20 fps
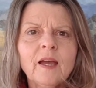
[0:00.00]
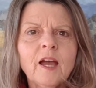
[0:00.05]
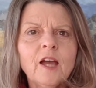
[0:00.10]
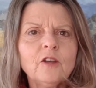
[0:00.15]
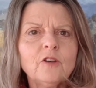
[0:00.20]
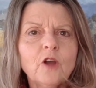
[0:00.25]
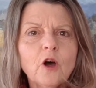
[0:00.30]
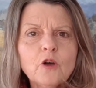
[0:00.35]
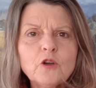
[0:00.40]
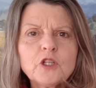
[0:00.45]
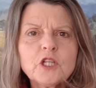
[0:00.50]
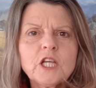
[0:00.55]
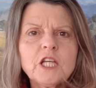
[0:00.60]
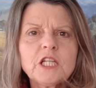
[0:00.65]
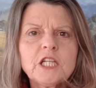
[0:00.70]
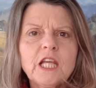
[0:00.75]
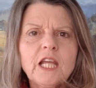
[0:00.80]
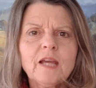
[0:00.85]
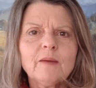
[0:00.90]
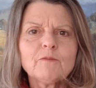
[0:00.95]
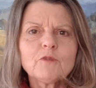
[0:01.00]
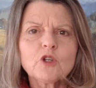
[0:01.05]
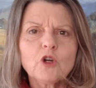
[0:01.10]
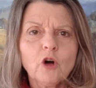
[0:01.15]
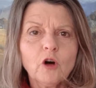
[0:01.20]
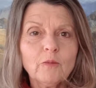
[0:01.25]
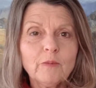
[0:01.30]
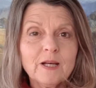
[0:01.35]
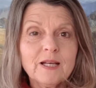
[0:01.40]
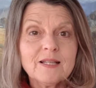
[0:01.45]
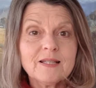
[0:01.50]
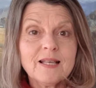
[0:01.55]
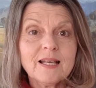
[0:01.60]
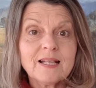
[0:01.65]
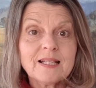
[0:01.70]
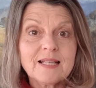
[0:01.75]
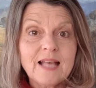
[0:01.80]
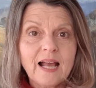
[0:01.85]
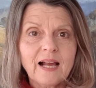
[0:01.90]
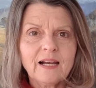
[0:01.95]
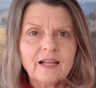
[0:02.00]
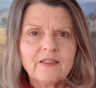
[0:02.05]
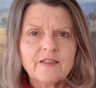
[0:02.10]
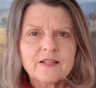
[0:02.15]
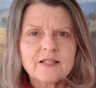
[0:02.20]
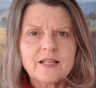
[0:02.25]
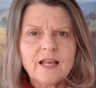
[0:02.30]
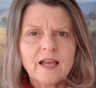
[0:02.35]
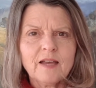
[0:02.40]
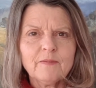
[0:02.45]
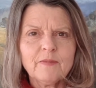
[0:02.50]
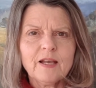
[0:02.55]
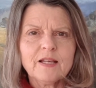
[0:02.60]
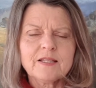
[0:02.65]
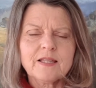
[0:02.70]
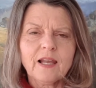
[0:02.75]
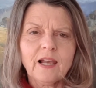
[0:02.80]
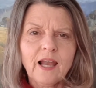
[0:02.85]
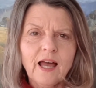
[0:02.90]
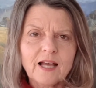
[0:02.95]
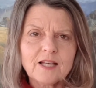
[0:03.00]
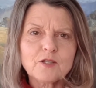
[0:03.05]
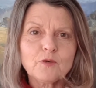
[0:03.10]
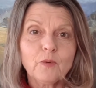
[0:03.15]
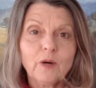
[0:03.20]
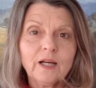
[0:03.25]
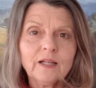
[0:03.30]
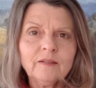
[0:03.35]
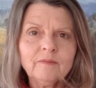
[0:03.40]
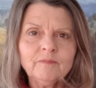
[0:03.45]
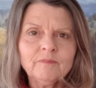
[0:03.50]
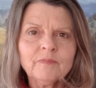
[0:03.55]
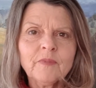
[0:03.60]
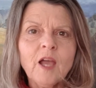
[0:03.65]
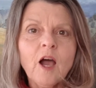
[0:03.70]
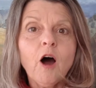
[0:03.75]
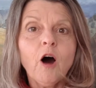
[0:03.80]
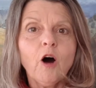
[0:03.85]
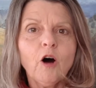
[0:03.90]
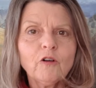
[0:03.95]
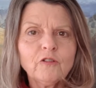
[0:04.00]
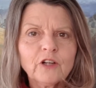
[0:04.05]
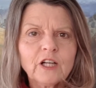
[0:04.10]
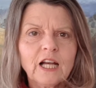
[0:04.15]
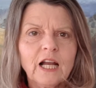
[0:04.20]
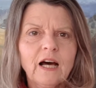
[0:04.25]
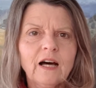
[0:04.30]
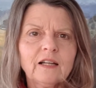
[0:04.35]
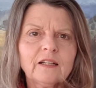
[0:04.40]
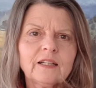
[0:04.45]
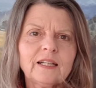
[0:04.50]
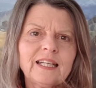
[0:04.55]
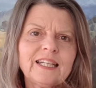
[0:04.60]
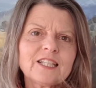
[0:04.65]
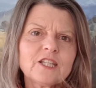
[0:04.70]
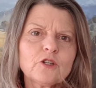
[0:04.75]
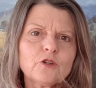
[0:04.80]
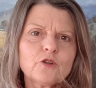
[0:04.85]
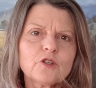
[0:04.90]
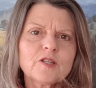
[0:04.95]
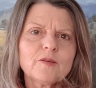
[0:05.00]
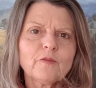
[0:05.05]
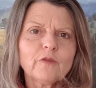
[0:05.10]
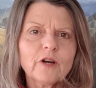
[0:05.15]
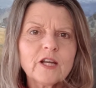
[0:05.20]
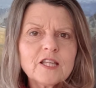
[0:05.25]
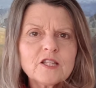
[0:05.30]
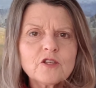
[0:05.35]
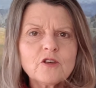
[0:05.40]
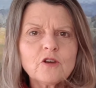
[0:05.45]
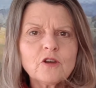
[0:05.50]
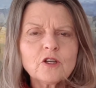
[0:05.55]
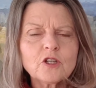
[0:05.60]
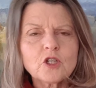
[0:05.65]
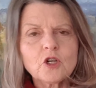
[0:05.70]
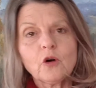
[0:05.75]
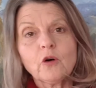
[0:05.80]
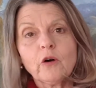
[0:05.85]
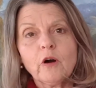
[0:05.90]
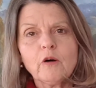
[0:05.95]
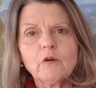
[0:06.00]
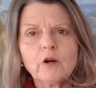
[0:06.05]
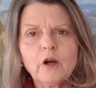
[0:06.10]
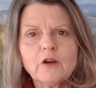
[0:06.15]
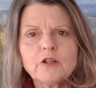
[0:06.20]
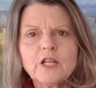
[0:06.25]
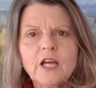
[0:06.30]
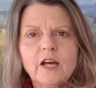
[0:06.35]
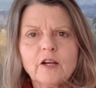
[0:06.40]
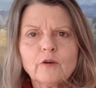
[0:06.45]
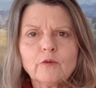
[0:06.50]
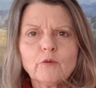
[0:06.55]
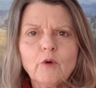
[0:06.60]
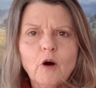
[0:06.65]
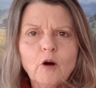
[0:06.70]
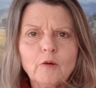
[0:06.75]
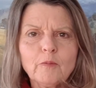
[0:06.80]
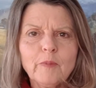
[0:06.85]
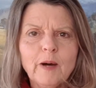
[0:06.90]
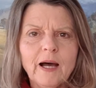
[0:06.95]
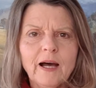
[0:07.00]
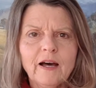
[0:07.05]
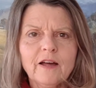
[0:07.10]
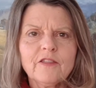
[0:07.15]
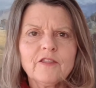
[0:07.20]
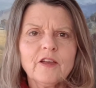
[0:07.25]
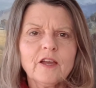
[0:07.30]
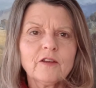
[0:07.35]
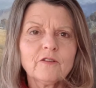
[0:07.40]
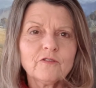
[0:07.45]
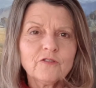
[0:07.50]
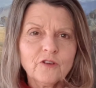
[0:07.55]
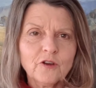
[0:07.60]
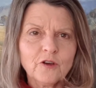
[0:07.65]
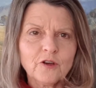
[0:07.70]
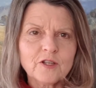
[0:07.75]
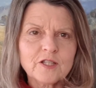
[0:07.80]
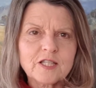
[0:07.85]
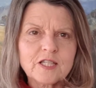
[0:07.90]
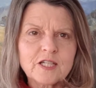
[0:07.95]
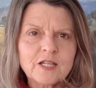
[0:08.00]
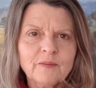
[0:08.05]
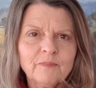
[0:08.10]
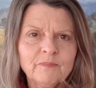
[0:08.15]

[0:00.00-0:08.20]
No GTM job is exactly the same as the last one. Often I'll need to do some research or I'll go down a wrong path at first.